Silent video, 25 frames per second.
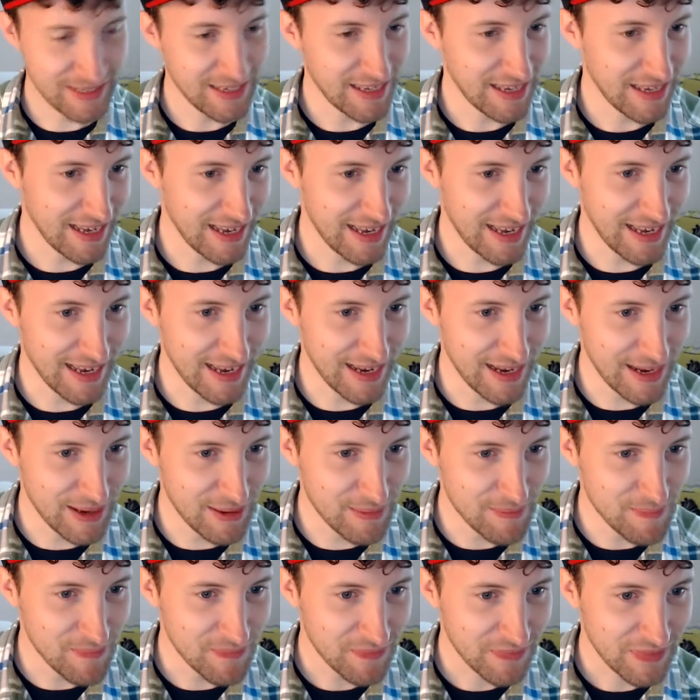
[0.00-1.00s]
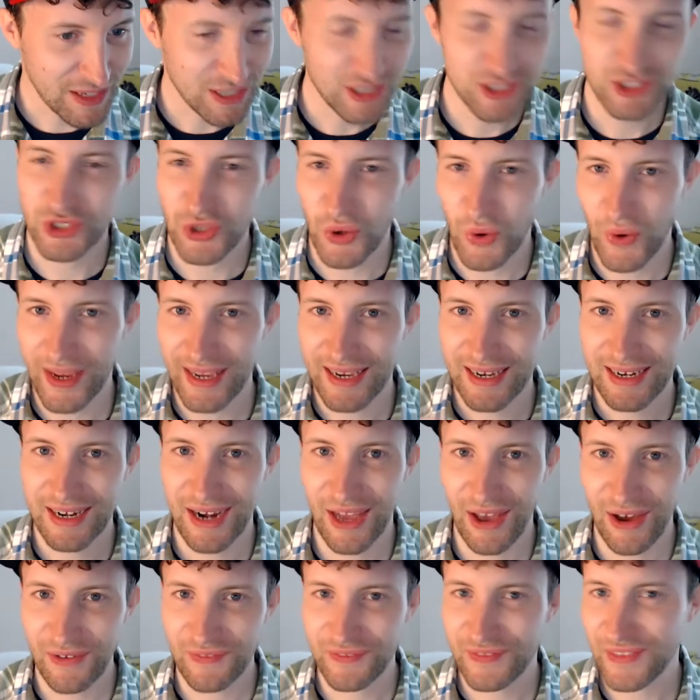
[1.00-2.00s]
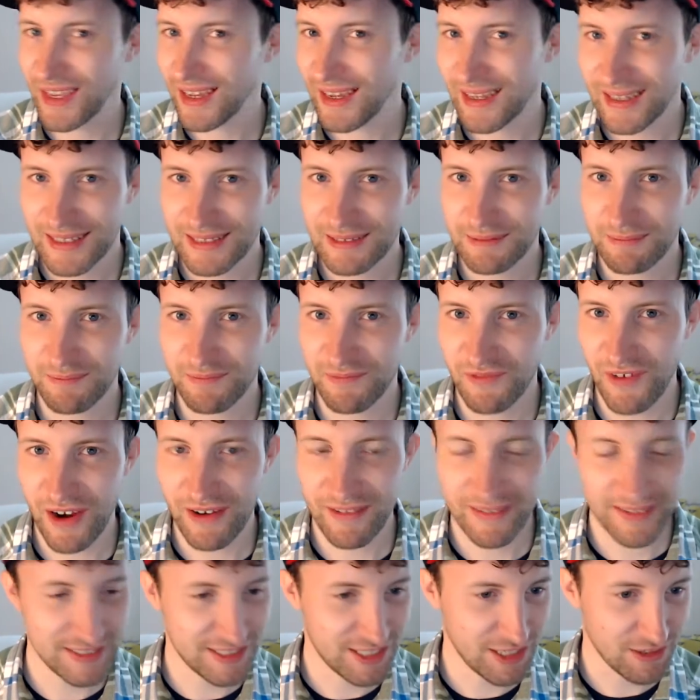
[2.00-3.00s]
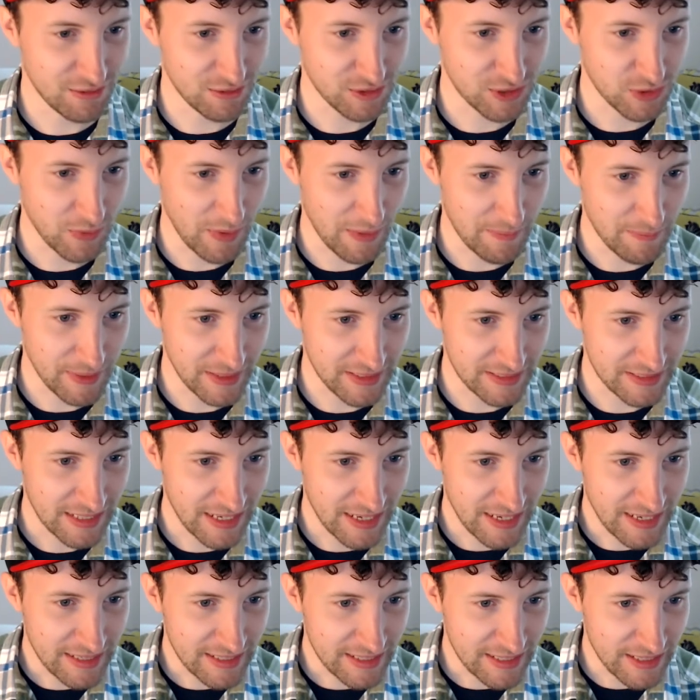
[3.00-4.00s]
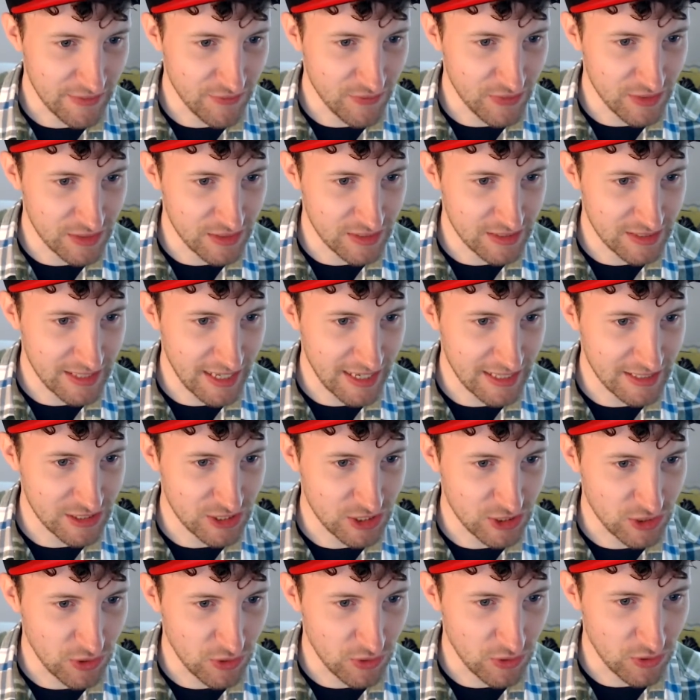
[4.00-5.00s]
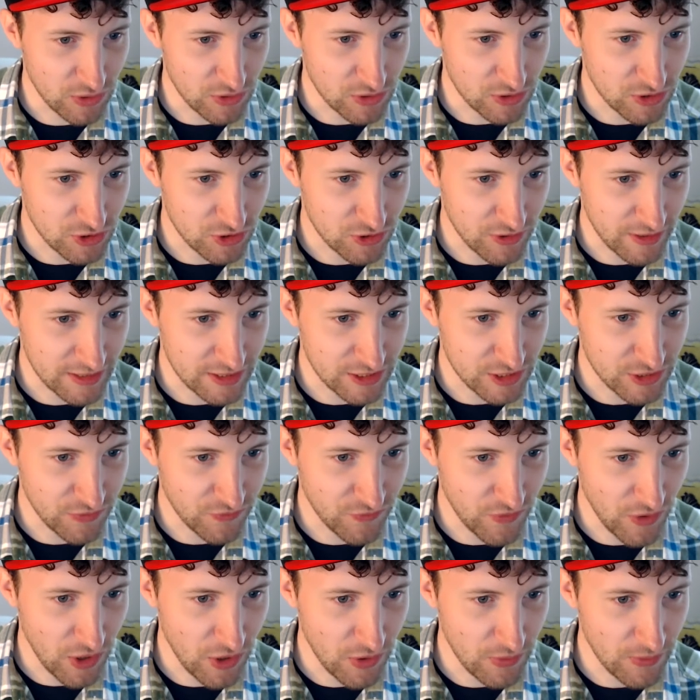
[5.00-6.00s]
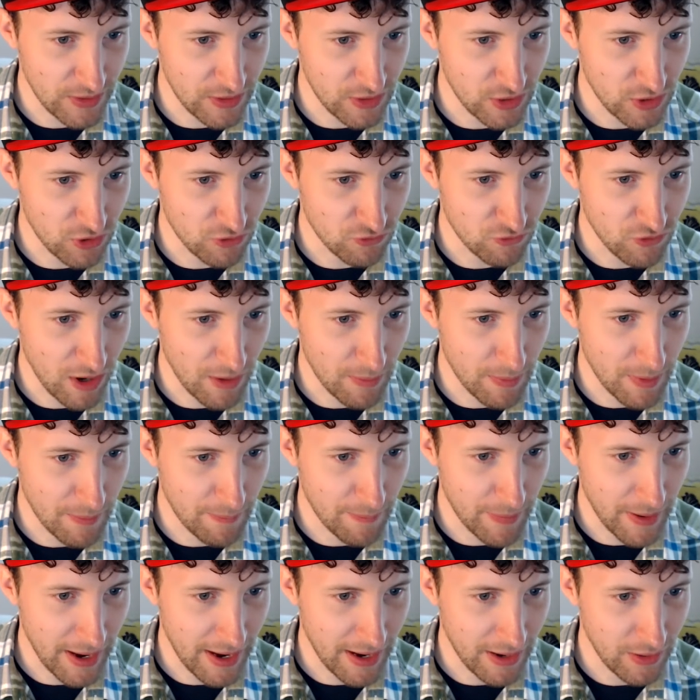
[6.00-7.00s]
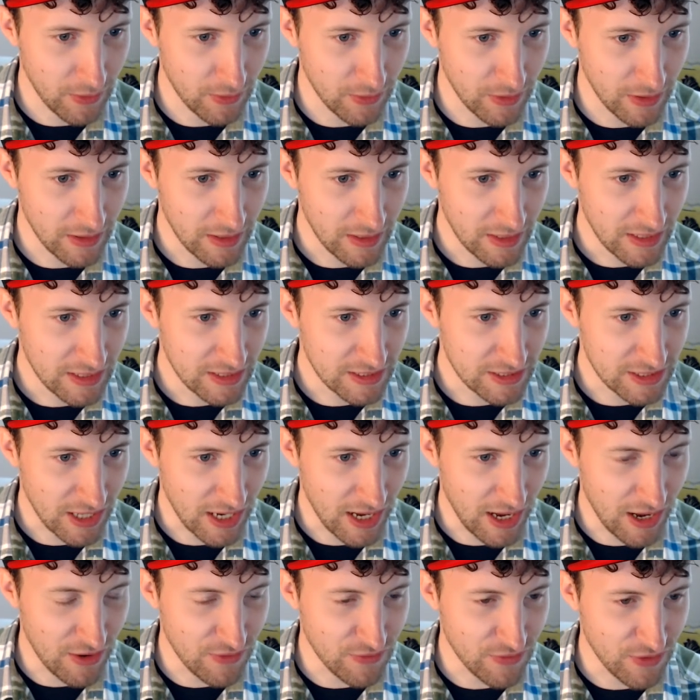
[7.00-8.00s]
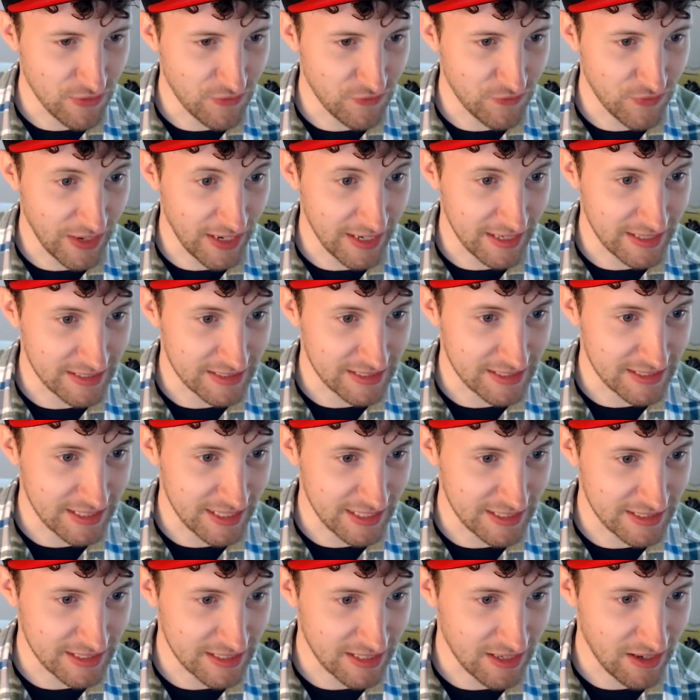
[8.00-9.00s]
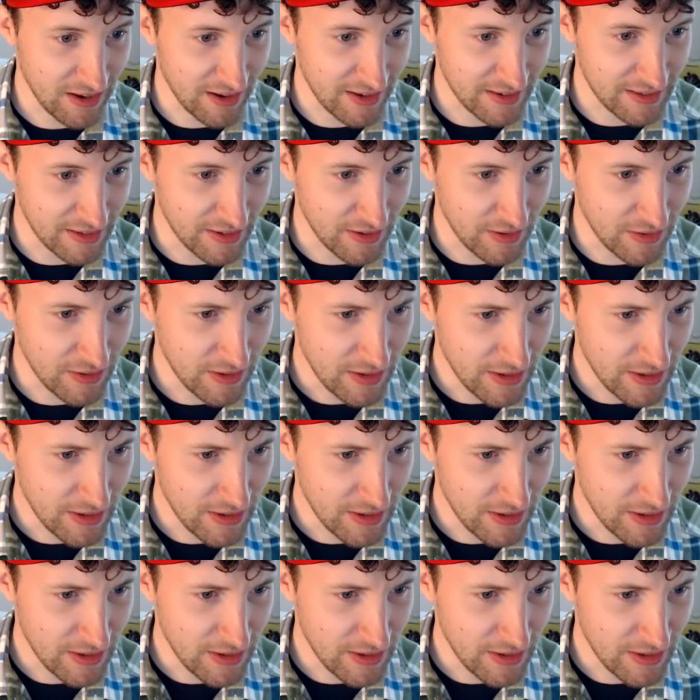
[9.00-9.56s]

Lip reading: Joy, laughter, very integral to One Piece. Given that you're transferring your rubber power to other things, says Kaido,